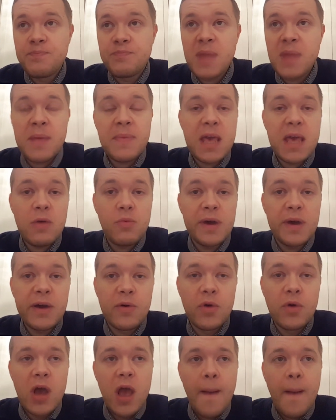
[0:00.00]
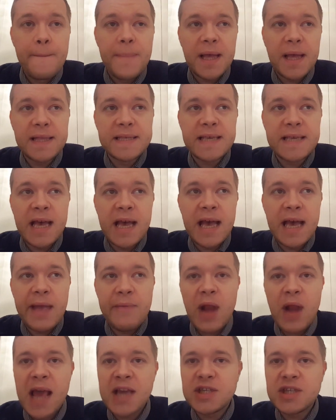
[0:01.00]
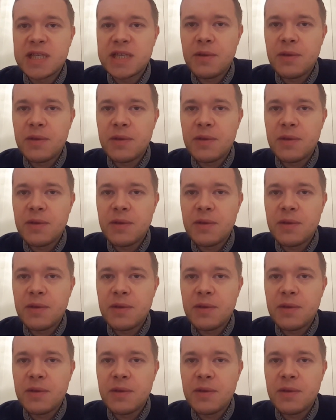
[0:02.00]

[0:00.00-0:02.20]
Maybe he will. But in relation